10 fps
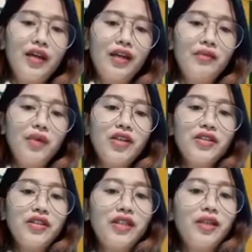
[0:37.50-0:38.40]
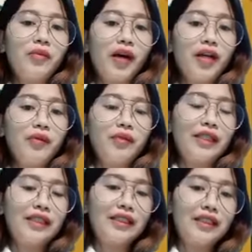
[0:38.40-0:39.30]
In measuring the
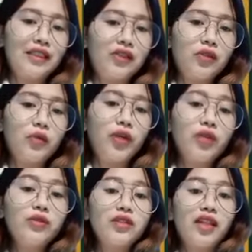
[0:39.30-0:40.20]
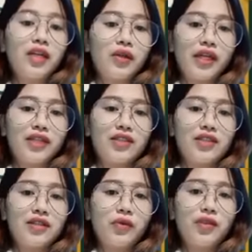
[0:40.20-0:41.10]
variability, we use the
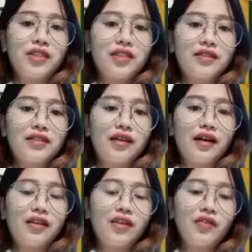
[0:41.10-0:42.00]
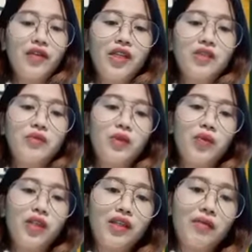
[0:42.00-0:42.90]
range, which is the difference
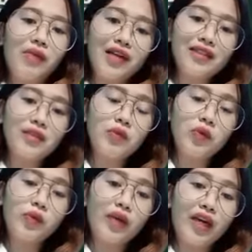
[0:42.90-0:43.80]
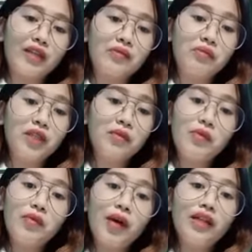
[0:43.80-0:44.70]
between the maximum and
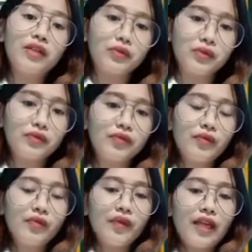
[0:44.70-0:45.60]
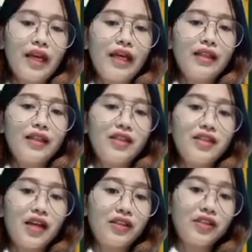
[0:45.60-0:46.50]
minimum value. The
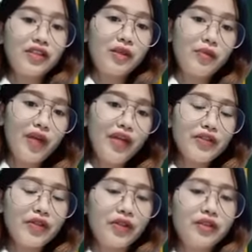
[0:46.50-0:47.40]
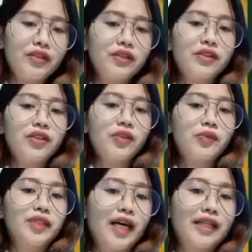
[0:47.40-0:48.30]
standard deviation
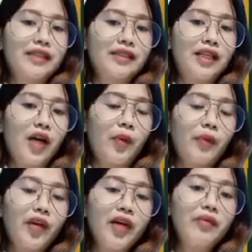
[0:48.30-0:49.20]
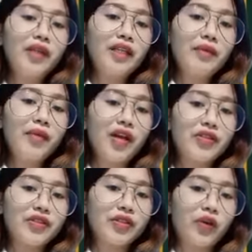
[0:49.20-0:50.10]
serves as the primary
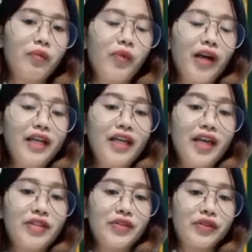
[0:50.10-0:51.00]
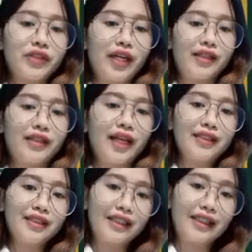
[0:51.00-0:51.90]
measure of variation, and
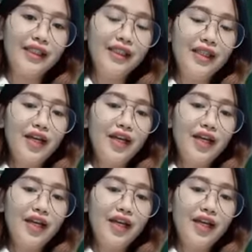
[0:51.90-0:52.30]
lastly,